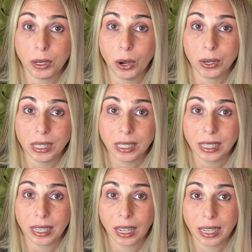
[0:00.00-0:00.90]
notice
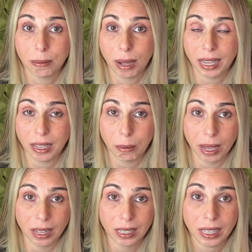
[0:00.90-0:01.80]
in my
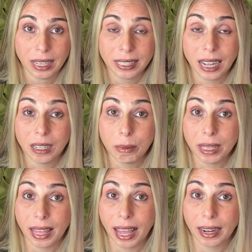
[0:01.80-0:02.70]
email telling me
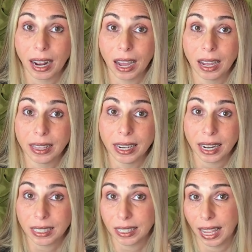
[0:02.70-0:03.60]
that uh, the
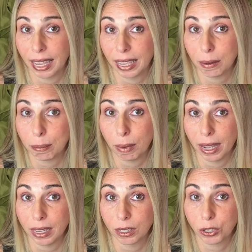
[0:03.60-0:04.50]
next day
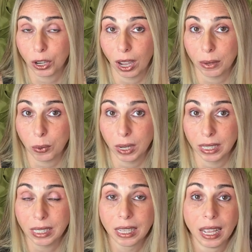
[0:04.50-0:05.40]
my shot
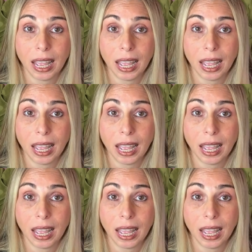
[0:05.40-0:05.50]
was,